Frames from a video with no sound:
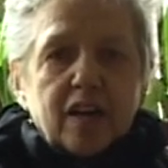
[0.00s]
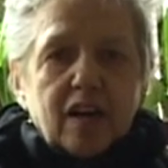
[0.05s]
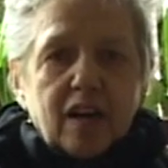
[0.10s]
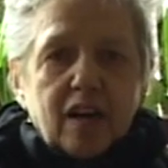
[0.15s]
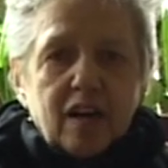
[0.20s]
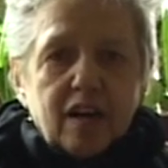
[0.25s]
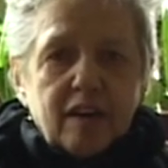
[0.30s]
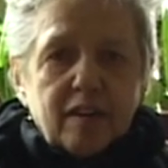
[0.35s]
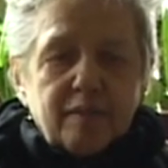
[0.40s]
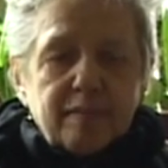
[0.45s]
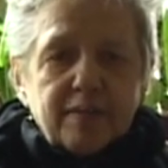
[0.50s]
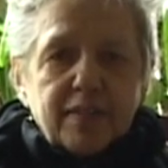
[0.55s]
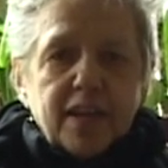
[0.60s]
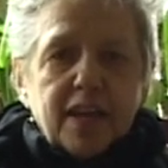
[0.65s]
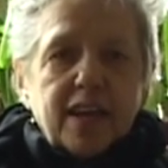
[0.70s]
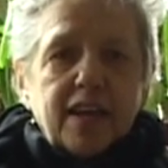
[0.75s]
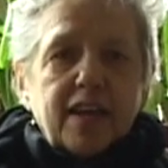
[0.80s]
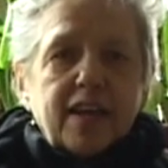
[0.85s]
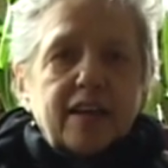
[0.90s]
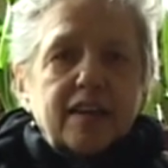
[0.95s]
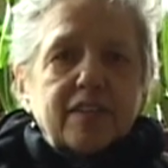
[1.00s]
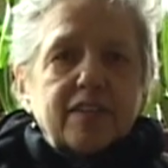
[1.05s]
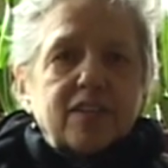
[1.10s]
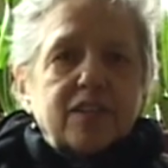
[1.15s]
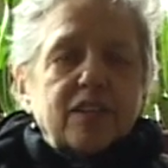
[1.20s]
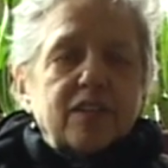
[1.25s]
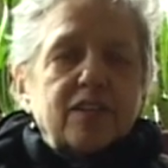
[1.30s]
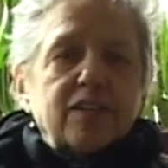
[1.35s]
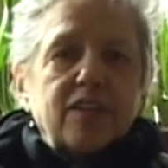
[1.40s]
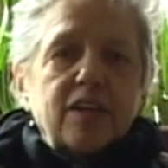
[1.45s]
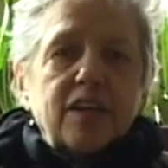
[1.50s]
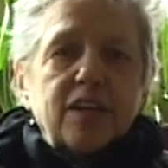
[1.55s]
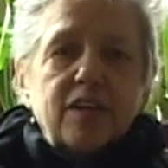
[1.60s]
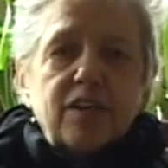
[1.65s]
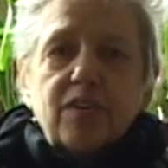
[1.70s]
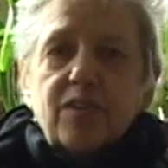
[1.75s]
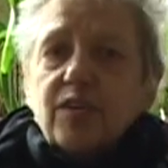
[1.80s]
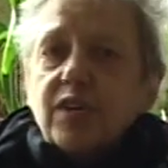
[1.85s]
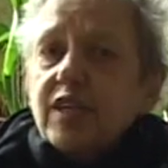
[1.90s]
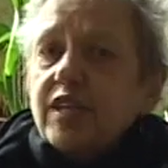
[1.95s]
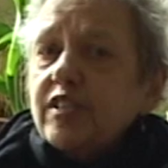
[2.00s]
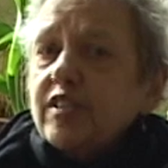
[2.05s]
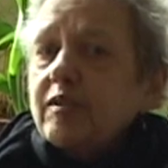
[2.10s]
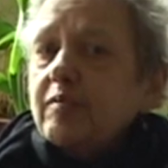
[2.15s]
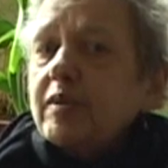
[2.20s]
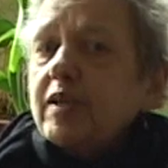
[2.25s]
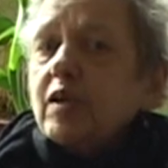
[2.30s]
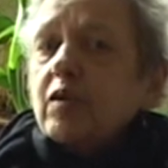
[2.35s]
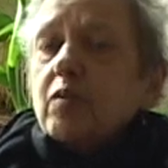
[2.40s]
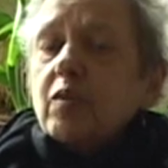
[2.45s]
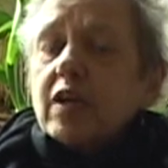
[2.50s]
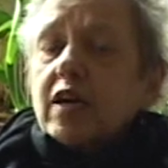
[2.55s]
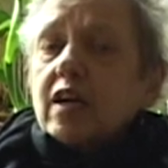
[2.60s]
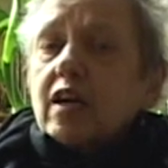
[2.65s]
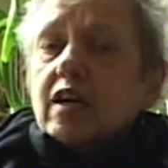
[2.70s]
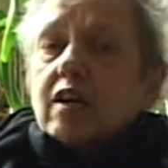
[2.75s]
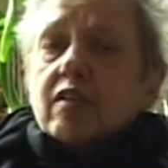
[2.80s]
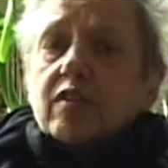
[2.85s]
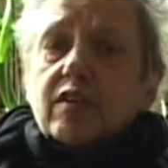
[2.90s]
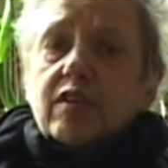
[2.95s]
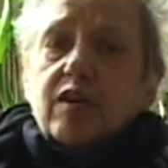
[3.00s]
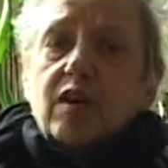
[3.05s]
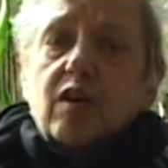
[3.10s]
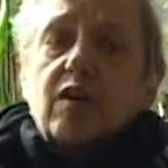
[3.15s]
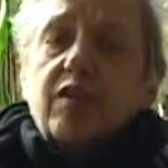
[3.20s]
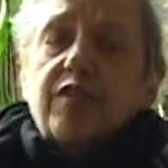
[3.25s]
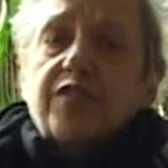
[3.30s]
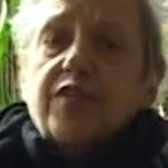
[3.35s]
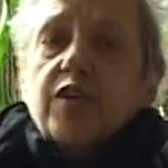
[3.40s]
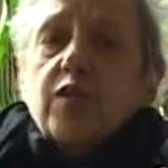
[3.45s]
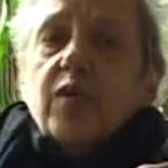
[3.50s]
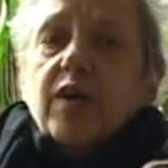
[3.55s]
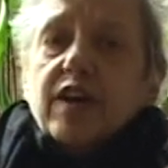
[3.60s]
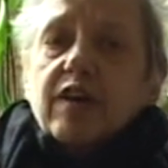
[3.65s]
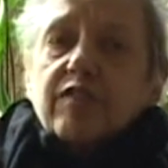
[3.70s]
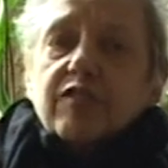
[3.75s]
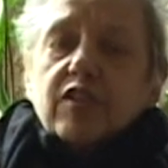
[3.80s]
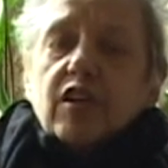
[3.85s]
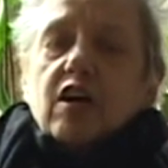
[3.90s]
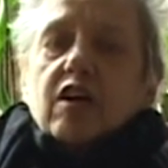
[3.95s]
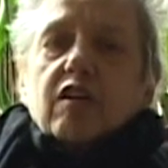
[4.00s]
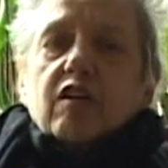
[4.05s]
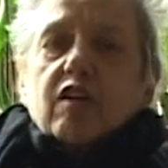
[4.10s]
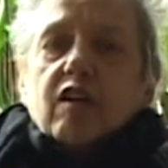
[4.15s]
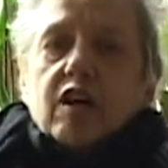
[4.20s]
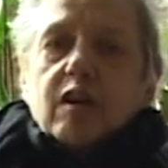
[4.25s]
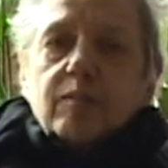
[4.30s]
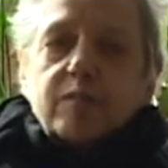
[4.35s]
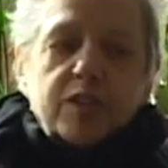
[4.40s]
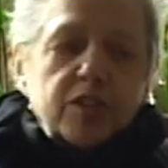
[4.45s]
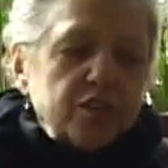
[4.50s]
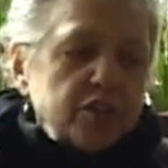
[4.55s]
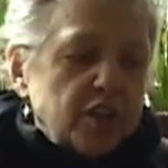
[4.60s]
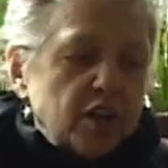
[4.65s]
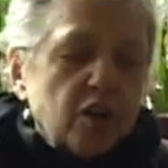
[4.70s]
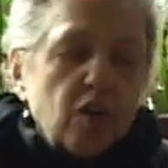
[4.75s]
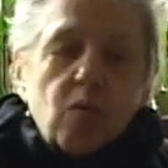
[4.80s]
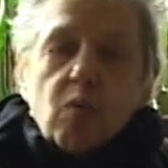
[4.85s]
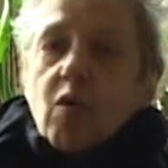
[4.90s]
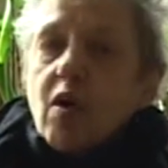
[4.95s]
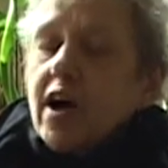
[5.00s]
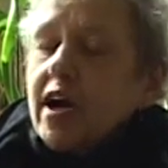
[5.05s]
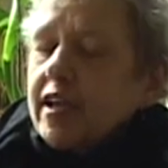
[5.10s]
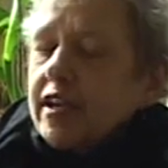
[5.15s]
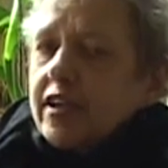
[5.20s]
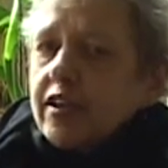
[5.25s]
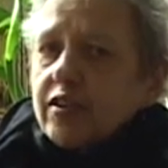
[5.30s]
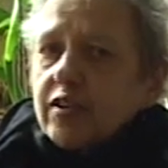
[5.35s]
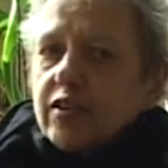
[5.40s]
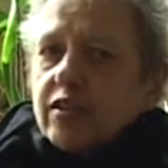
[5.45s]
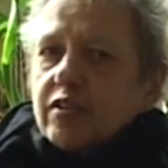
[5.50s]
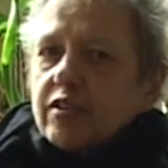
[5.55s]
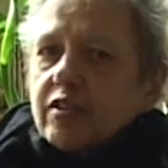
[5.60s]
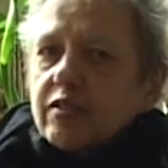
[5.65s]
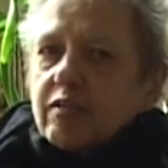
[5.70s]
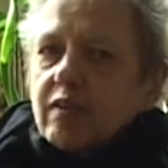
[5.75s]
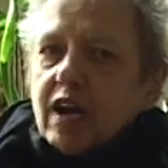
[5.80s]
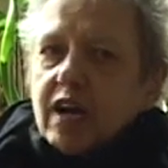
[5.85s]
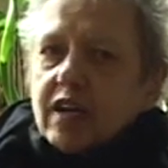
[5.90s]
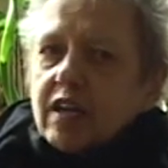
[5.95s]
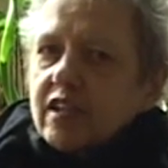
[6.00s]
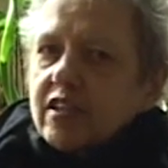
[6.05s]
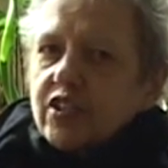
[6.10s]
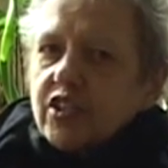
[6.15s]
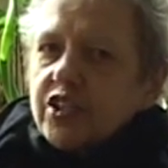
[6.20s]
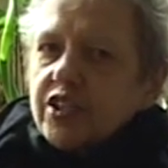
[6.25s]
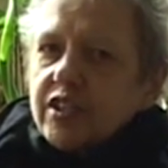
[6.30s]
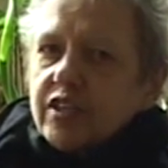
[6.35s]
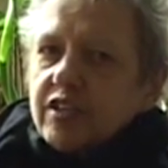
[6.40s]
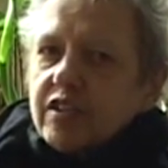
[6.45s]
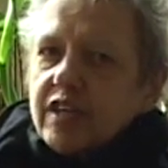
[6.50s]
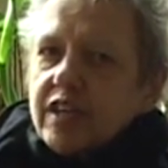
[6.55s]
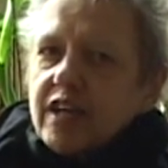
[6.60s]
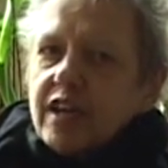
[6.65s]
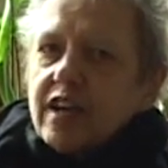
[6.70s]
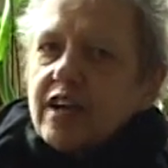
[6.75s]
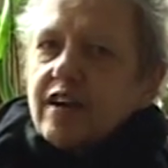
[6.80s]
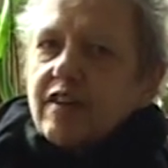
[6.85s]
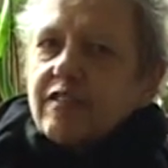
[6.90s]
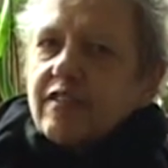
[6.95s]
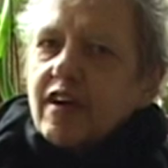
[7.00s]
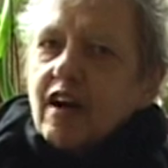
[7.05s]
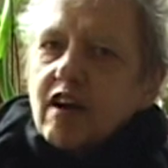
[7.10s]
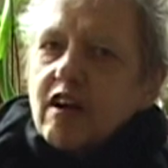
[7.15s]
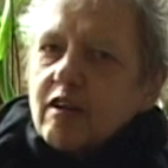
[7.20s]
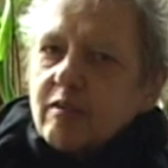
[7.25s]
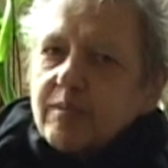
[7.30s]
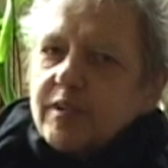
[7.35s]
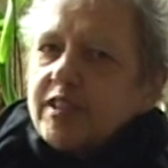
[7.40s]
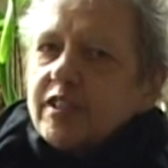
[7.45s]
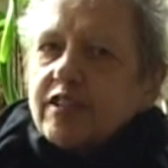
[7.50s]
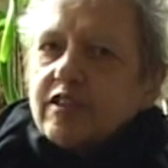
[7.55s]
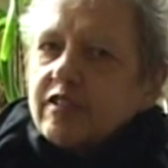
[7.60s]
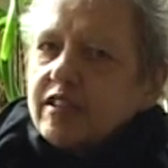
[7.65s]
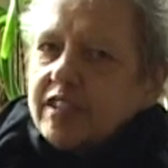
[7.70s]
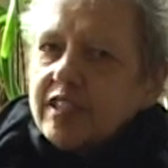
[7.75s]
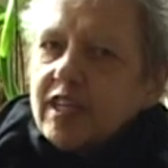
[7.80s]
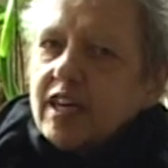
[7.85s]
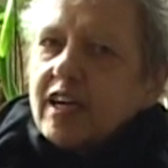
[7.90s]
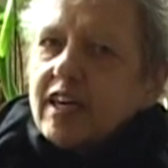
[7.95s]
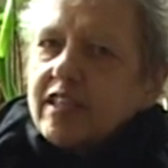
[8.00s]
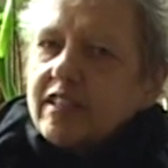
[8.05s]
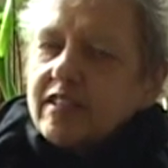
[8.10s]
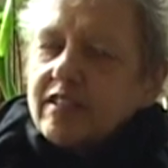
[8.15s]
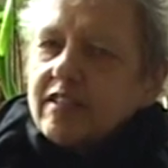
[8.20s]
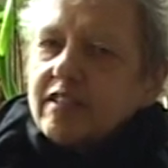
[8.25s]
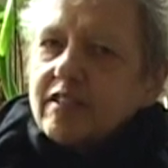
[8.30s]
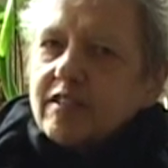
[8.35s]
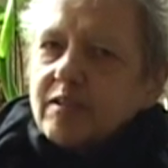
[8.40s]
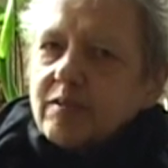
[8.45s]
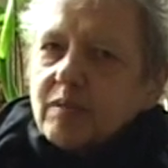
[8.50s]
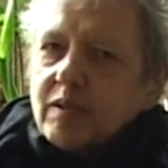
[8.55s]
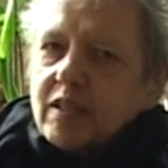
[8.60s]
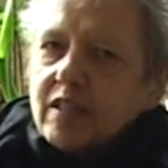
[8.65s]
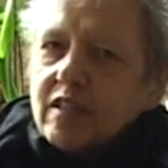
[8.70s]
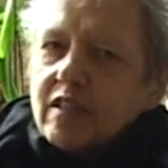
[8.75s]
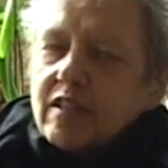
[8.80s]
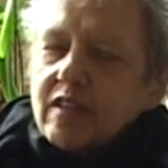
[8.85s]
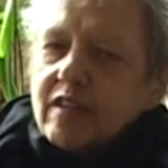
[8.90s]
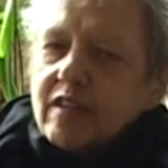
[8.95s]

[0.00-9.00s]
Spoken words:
And that you need to be aware, if you have longer arms, you don't want your rocking chair to have arms that are as high as this one.